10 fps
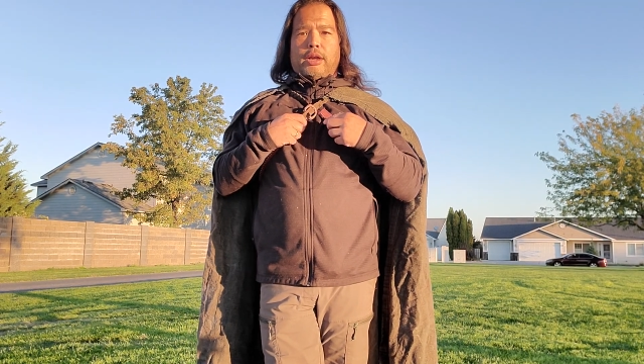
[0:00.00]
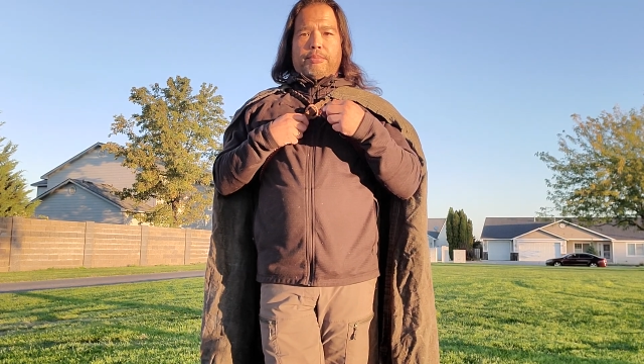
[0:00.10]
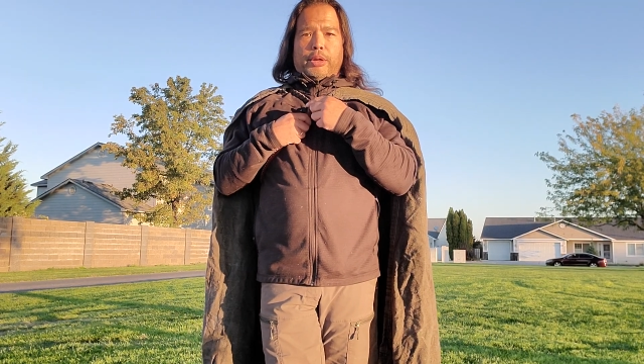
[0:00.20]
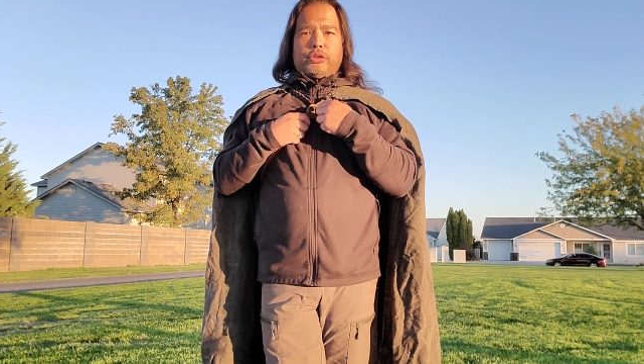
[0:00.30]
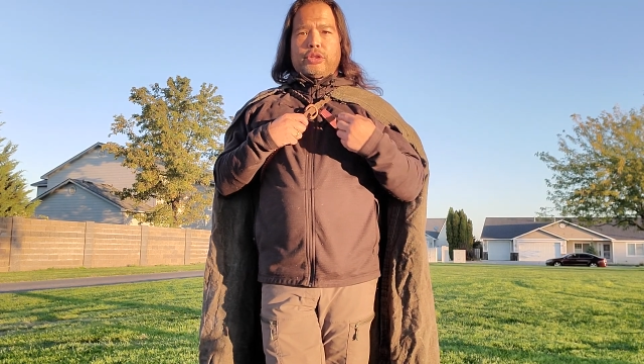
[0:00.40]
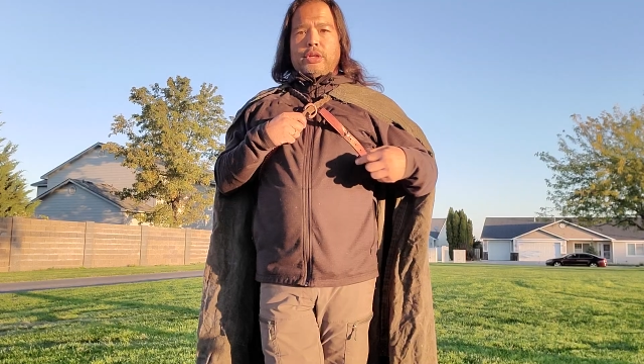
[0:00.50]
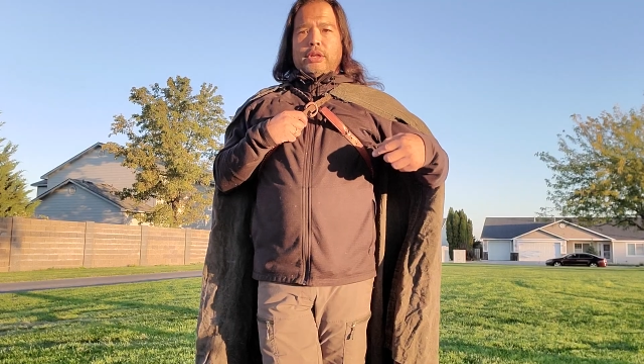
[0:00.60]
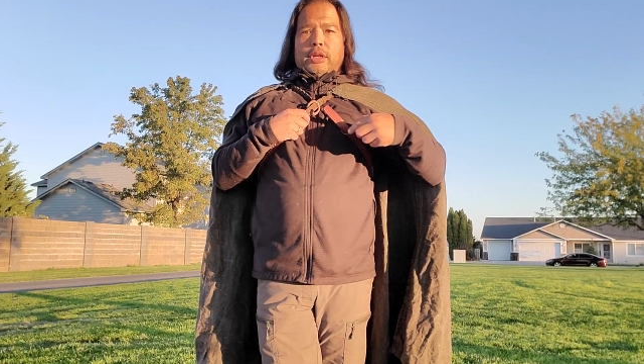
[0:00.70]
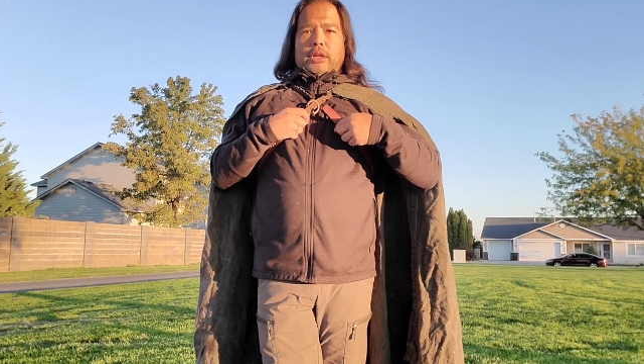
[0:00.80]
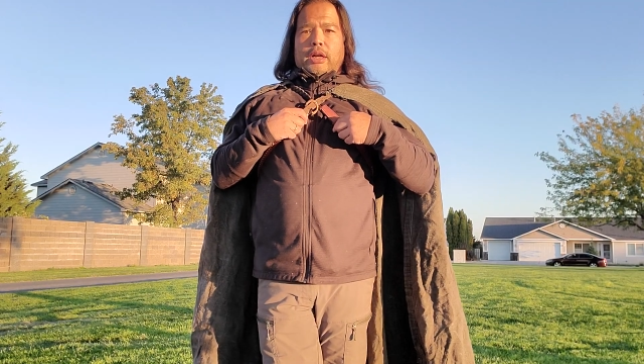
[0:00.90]
belt
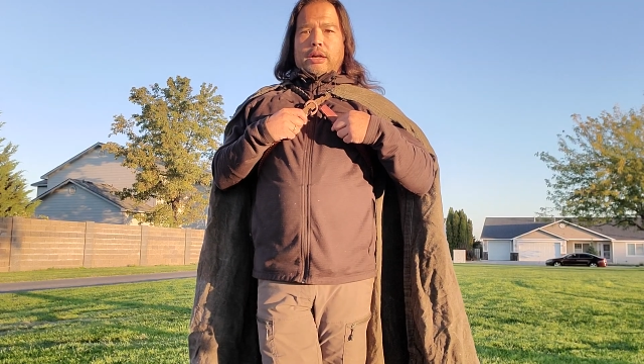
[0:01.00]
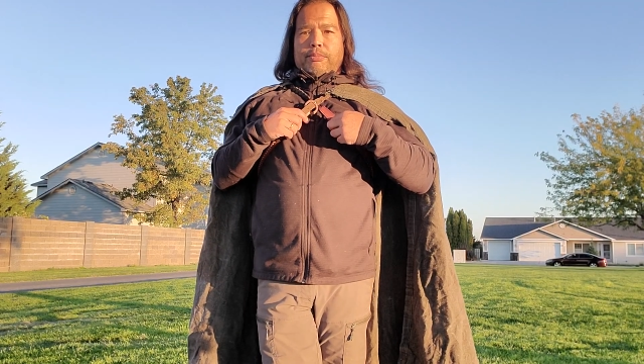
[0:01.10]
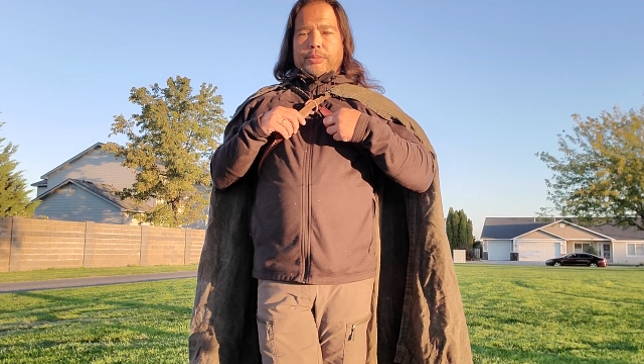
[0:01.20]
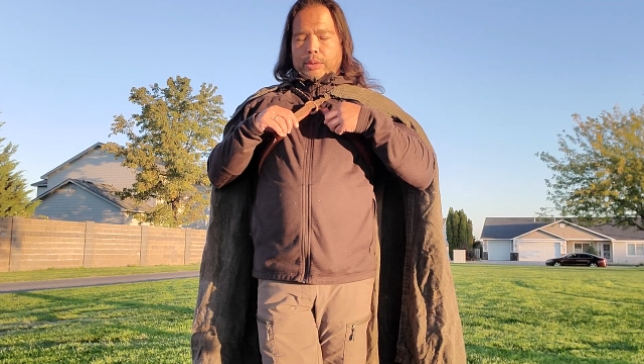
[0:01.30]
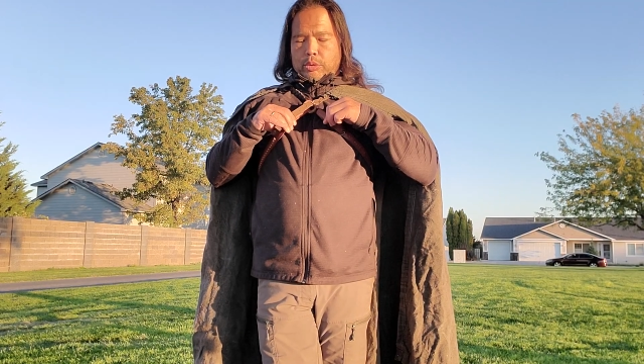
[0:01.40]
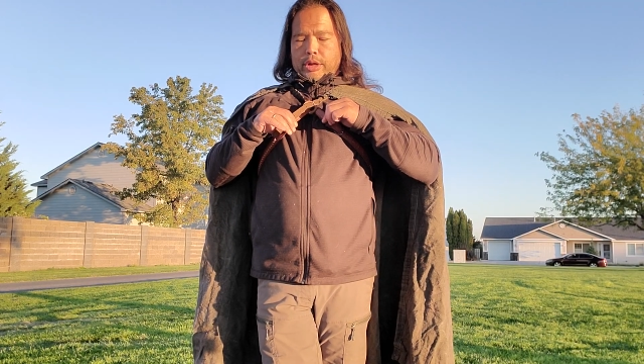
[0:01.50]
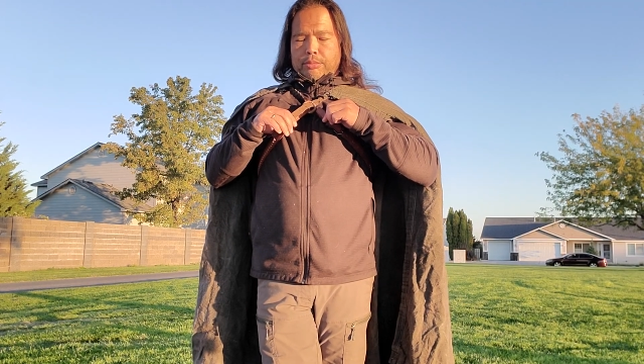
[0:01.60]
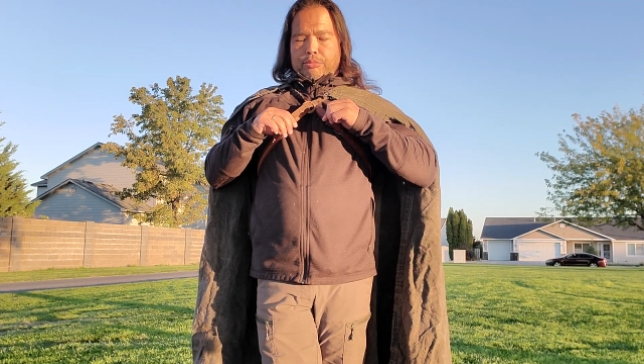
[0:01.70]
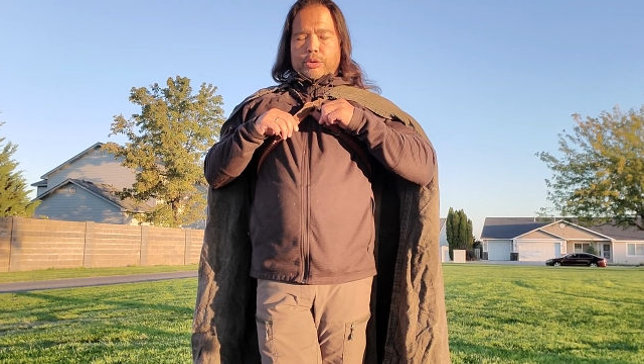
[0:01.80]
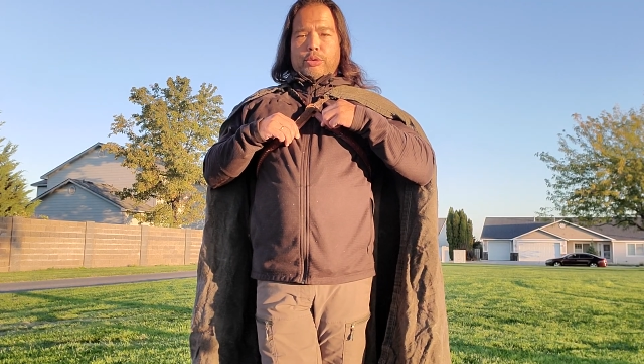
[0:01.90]
that will come
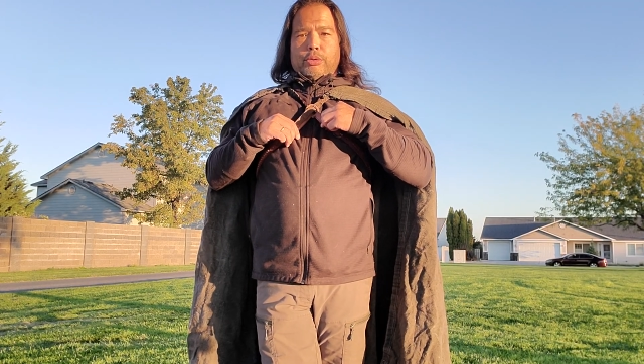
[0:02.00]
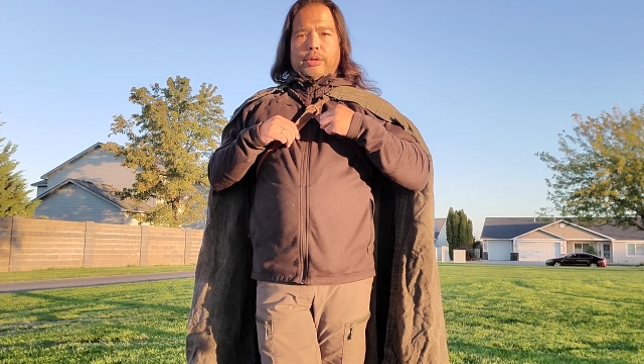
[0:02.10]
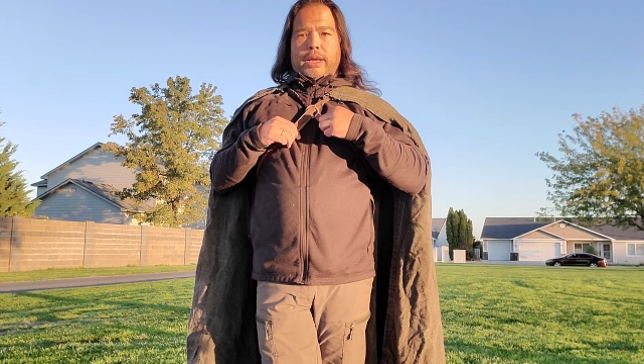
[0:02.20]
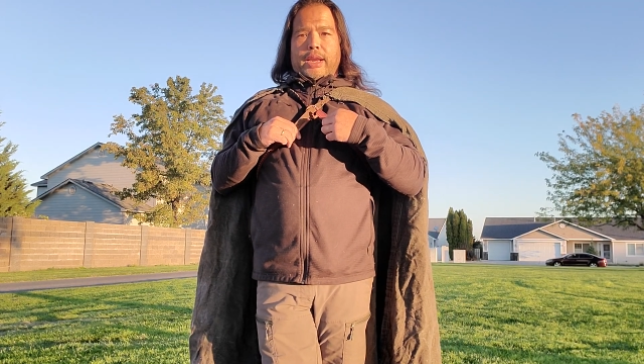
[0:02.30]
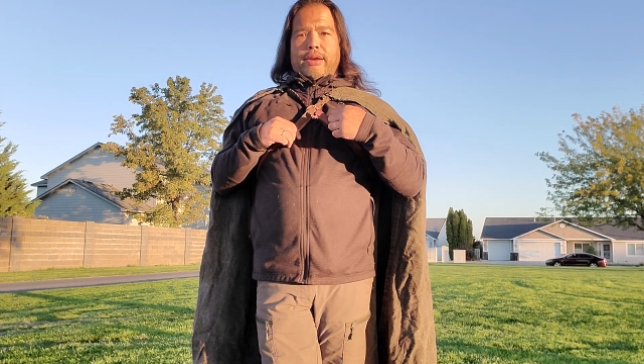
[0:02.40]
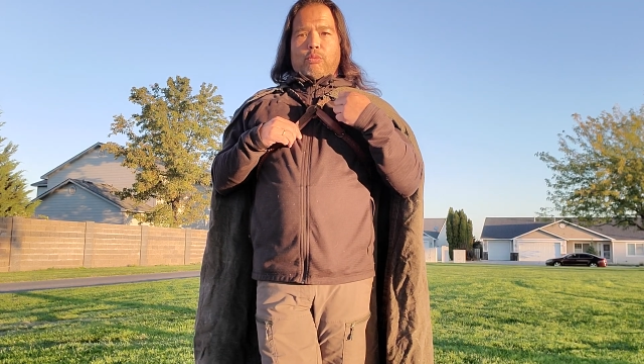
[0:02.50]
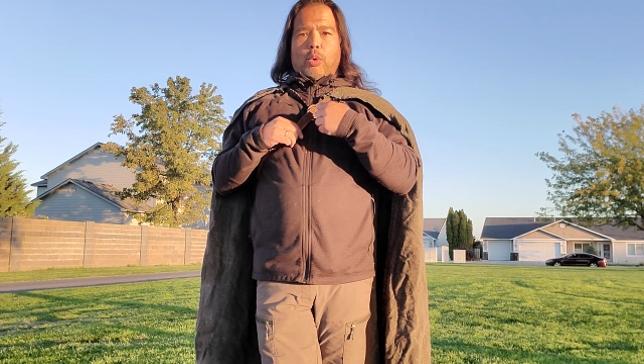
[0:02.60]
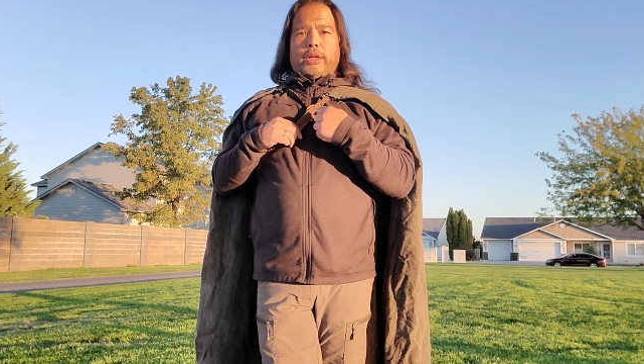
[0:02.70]
through and have